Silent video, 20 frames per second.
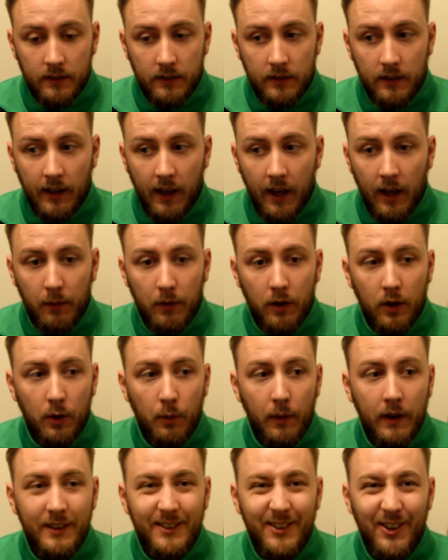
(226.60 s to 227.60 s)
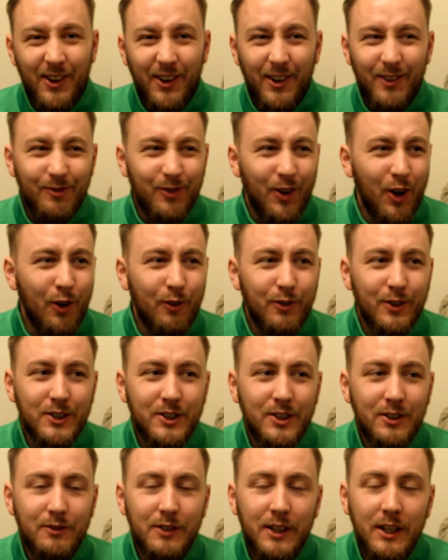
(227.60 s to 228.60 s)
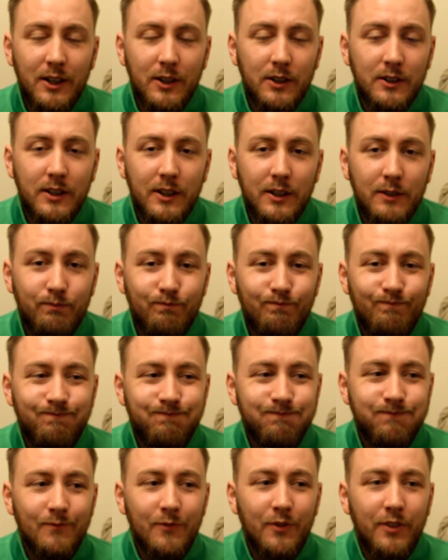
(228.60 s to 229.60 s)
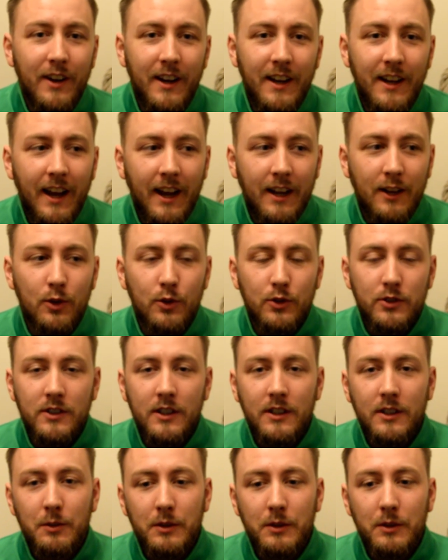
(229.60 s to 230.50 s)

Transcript: the game kind of went on, Rovers did very lackluster.